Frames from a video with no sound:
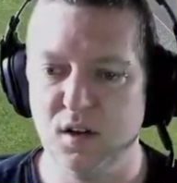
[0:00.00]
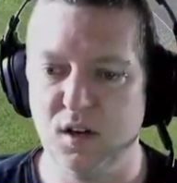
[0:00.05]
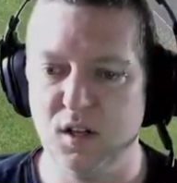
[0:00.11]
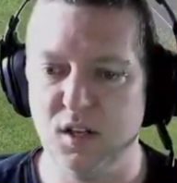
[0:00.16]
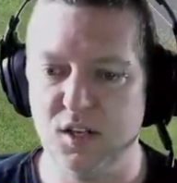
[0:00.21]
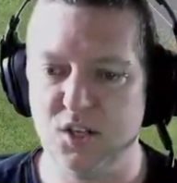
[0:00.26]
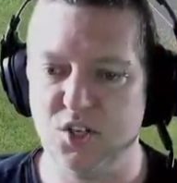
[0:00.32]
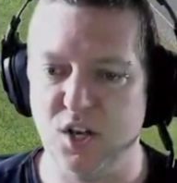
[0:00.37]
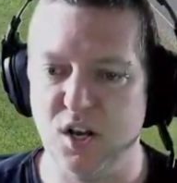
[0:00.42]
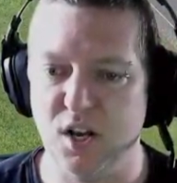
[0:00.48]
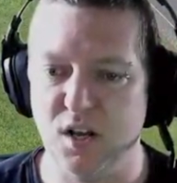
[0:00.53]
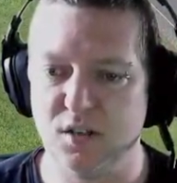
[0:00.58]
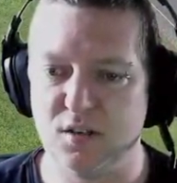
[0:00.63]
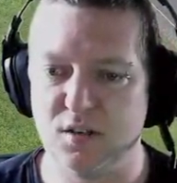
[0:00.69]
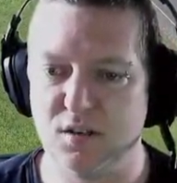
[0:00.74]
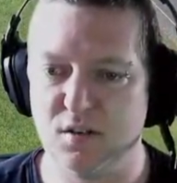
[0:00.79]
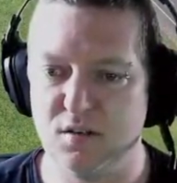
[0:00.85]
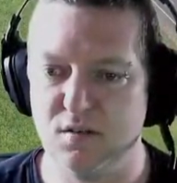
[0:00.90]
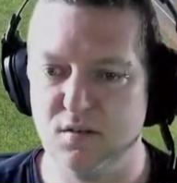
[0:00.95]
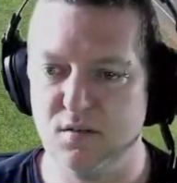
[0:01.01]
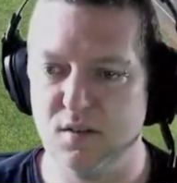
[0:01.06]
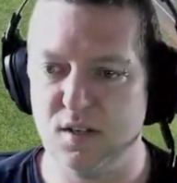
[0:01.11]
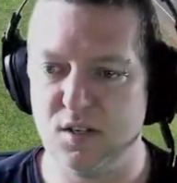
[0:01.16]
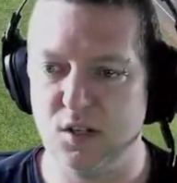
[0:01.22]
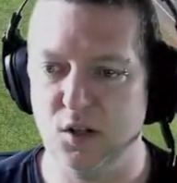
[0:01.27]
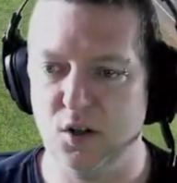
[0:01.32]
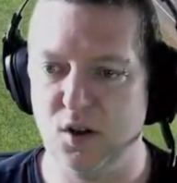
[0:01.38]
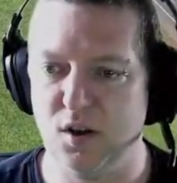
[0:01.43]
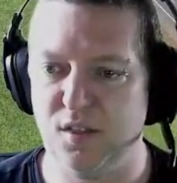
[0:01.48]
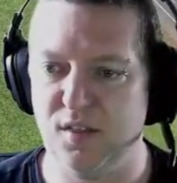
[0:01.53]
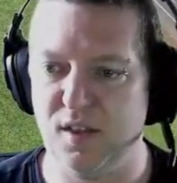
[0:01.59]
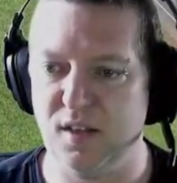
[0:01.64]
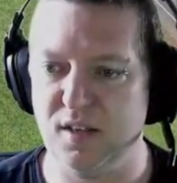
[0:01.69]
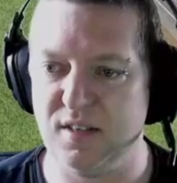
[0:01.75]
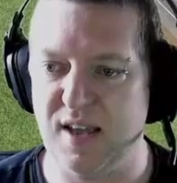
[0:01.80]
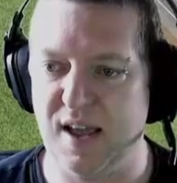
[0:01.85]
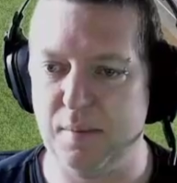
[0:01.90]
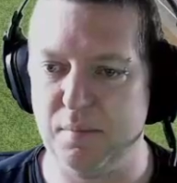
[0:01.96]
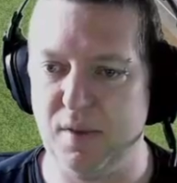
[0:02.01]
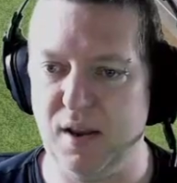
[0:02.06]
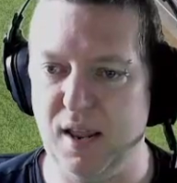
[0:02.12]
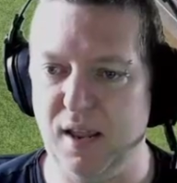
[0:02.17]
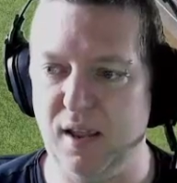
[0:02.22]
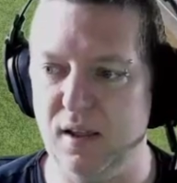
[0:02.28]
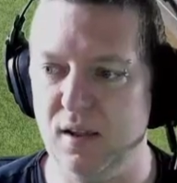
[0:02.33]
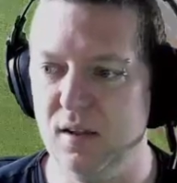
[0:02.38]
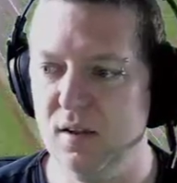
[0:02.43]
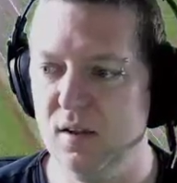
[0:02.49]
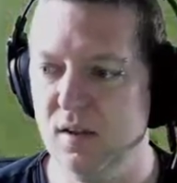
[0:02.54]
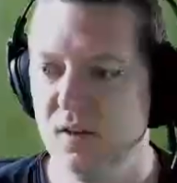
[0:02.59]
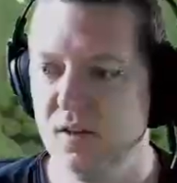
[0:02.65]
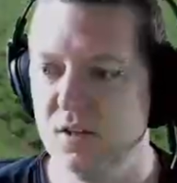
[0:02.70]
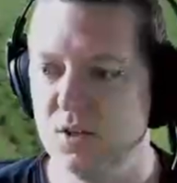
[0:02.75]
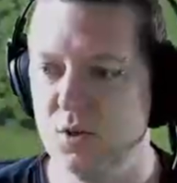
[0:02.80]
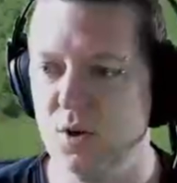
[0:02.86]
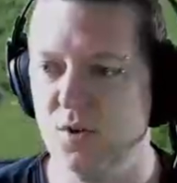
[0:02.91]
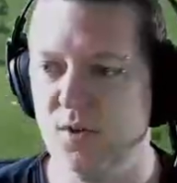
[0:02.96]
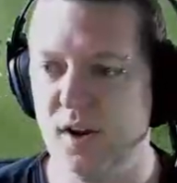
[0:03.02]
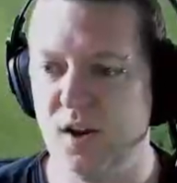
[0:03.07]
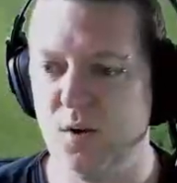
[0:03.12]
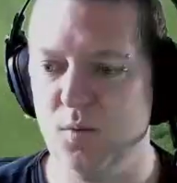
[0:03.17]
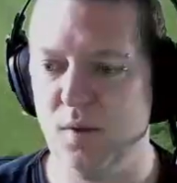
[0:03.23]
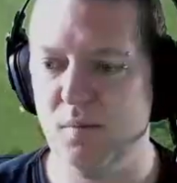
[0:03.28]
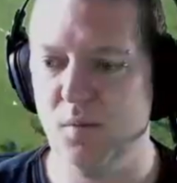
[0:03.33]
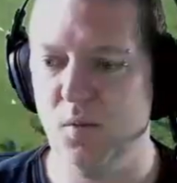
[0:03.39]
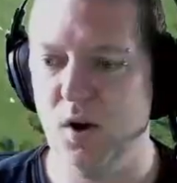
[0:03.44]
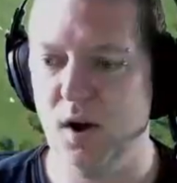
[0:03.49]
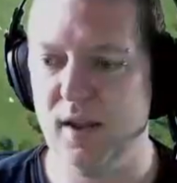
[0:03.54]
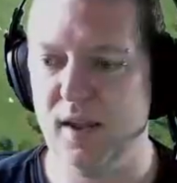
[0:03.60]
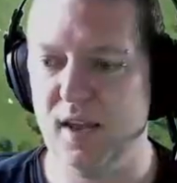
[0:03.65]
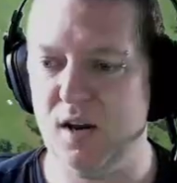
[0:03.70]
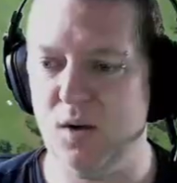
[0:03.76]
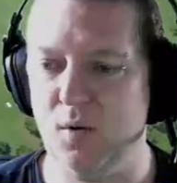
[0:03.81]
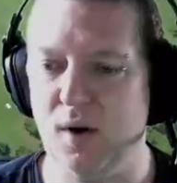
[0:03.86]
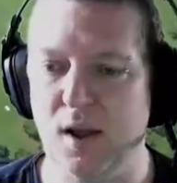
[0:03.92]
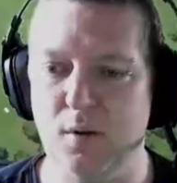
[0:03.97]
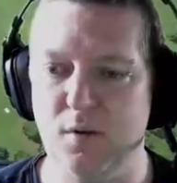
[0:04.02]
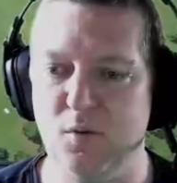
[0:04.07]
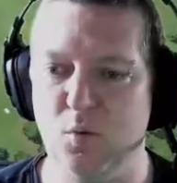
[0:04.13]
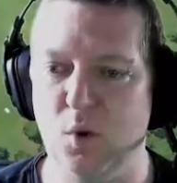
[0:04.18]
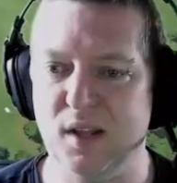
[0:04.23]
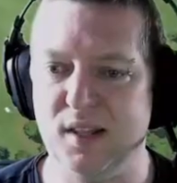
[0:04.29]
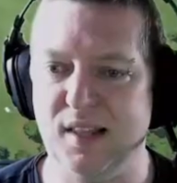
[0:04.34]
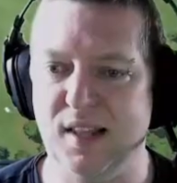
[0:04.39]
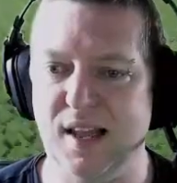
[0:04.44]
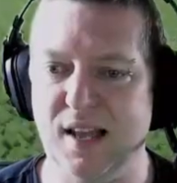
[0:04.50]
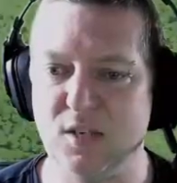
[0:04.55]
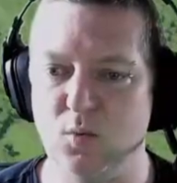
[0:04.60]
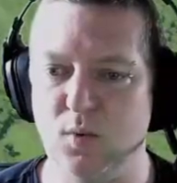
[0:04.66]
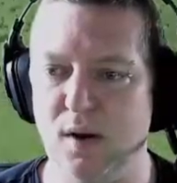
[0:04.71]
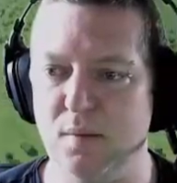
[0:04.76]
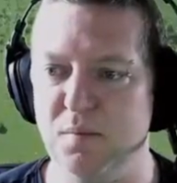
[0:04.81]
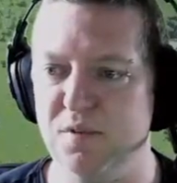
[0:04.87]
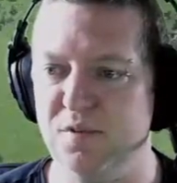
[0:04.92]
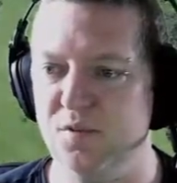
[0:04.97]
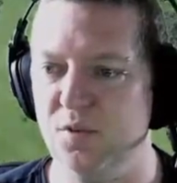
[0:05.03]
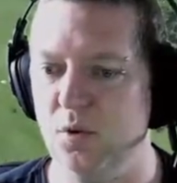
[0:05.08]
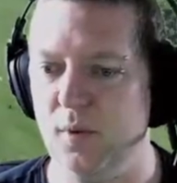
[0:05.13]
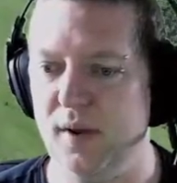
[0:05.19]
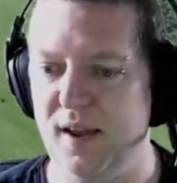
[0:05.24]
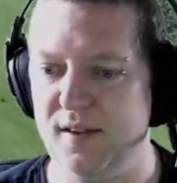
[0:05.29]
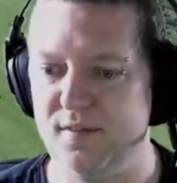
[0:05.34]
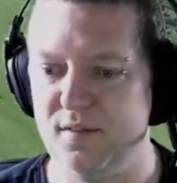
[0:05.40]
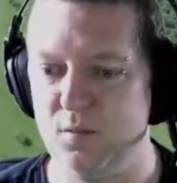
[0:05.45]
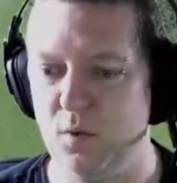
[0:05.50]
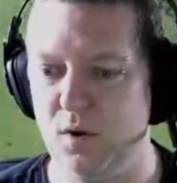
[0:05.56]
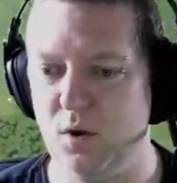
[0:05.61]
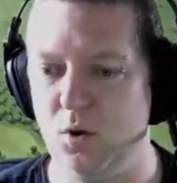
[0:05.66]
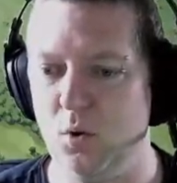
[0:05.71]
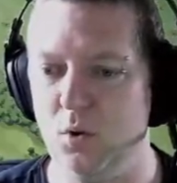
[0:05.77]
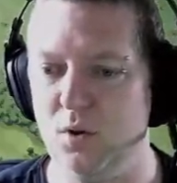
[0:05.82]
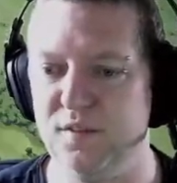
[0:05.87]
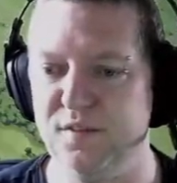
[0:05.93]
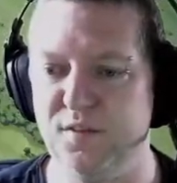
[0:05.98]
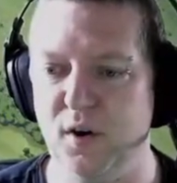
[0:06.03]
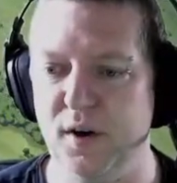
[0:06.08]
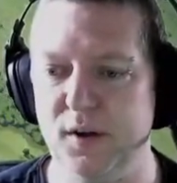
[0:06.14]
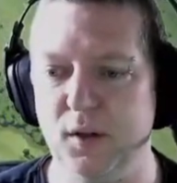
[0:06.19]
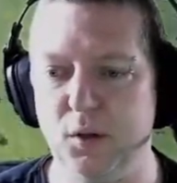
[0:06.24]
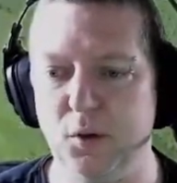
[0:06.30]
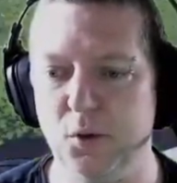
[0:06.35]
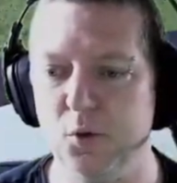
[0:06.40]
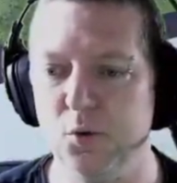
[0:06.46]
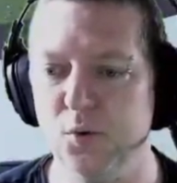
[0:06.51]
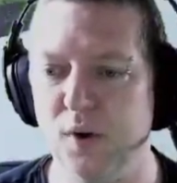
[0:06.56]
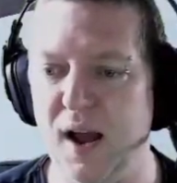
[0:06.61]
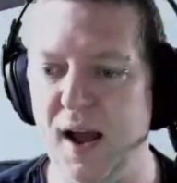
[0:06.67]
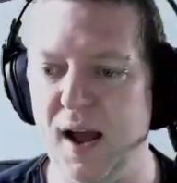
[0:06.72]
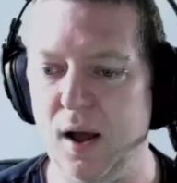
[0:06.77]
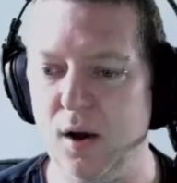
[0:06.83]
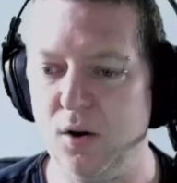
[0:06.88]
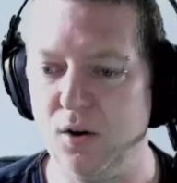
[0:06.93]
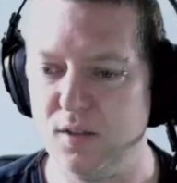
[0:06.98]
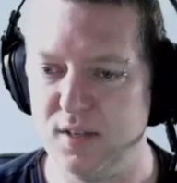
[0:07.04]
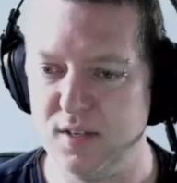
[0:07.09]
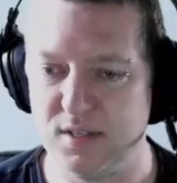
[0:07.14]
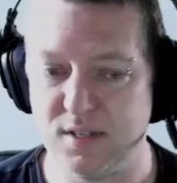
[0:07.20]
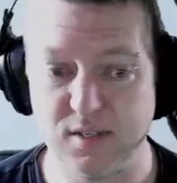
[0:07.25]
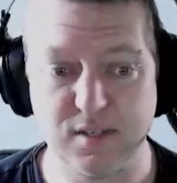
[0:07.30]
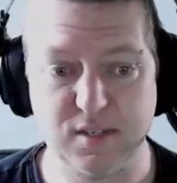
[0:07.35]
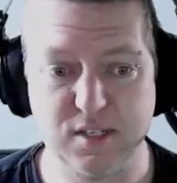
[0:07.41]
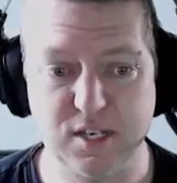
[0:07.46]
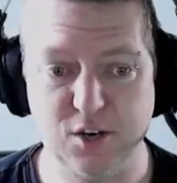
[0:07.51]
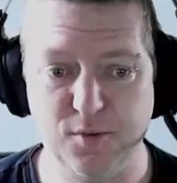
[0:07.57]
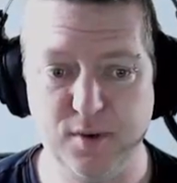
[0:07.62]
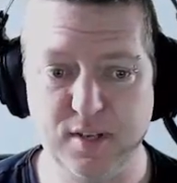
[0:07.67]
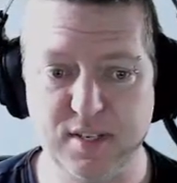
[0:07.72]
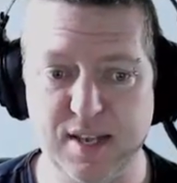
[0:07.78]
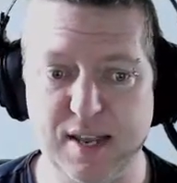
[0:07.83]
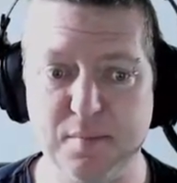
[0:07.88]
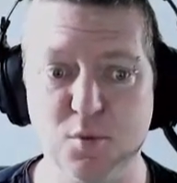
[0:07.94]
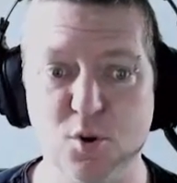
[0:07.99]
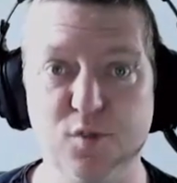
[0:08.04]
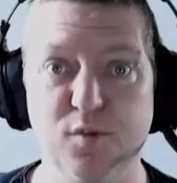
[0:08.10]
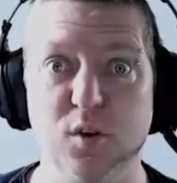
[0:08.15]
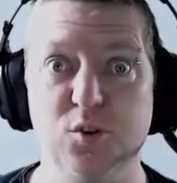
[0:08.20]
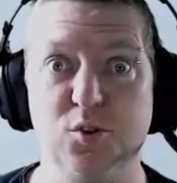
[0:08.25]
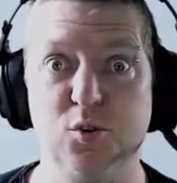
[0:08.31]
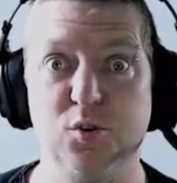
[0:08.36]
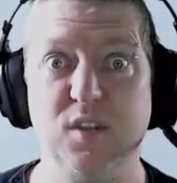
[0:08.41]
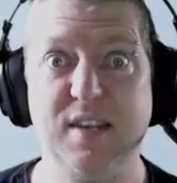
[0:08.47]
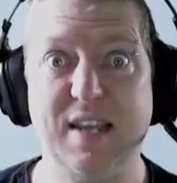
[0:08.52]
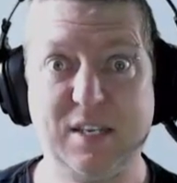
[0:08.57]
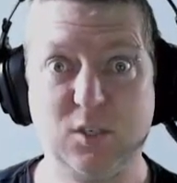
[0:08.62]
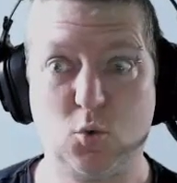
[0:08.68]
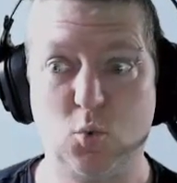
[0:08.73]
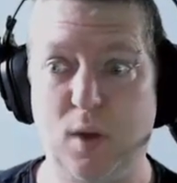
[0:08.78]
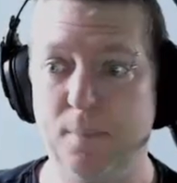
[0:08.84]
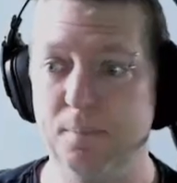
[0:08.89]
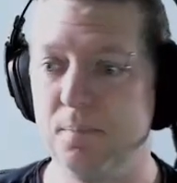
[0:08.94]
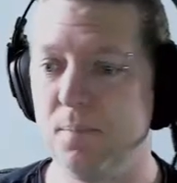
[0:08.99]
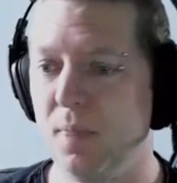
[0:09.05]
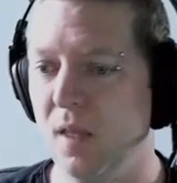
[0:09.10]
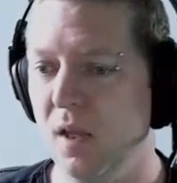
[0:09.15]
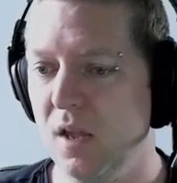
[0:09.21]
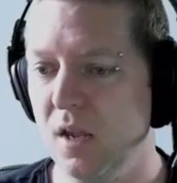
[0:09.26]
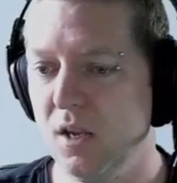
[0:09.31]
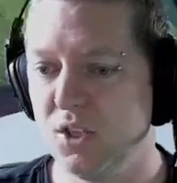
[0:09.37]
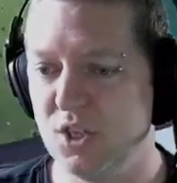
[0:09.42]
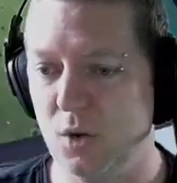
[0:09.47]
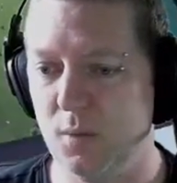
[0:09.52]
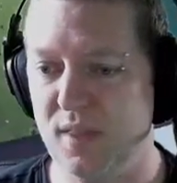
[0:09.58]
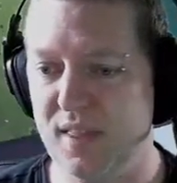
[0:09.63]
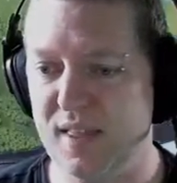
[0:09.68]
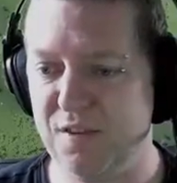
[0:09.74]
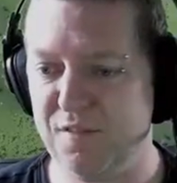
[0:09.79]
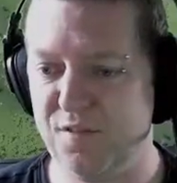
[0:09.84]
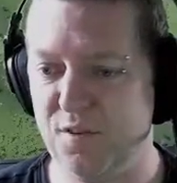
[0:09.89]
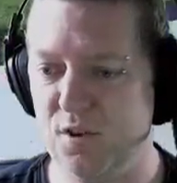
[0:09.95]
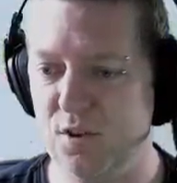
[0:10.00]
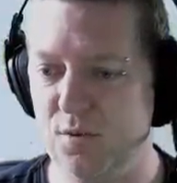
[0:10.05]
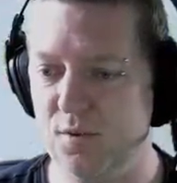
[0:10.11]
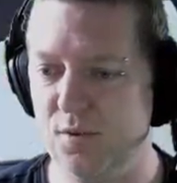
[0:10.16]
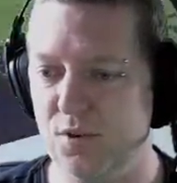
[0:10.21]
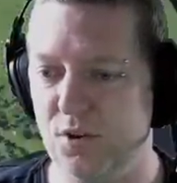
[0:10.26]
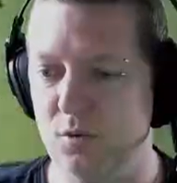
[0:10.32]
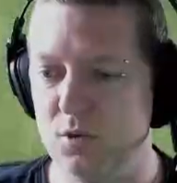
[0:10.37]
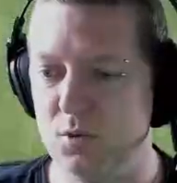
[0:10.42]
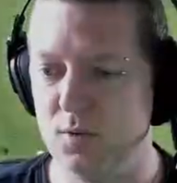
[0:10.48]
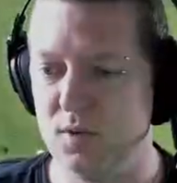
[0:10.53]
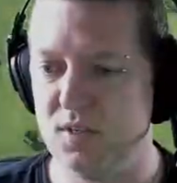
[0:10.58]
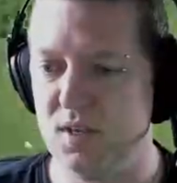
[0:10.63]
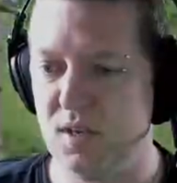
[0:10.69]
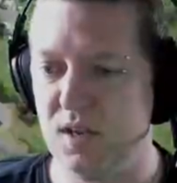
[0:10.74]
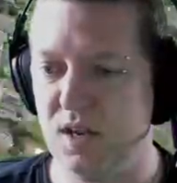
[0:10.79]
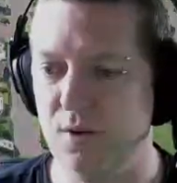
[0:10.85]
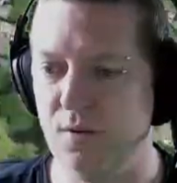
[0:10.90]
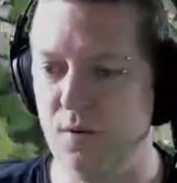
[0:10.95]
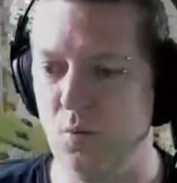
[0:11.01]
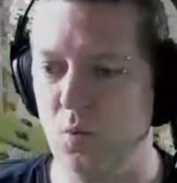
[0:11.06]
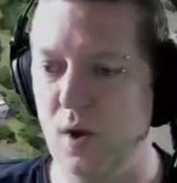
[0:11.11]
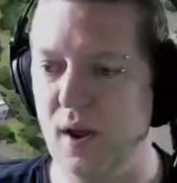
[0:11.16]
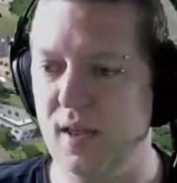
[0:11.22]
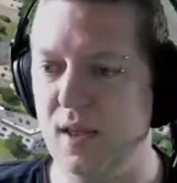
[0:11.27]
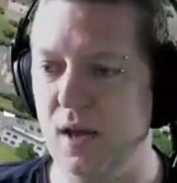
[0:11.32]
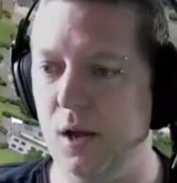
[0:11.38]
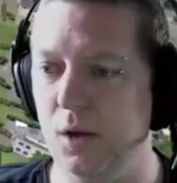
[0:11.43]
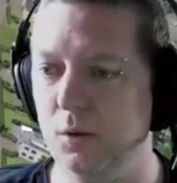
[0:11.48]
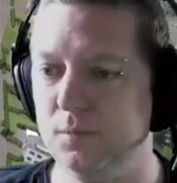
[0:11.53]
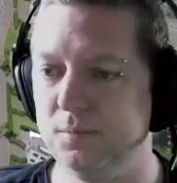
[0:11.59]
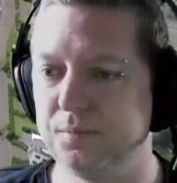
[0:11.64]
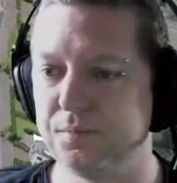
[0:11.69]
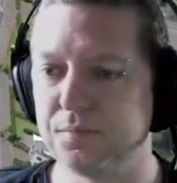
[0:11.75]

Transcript: glitchiness. There's a lot of things happening. So I reckon we might get away with one last one before we have to call a final hoorah on this series and move on to the next one. So without further ado, as we sit here at Waco,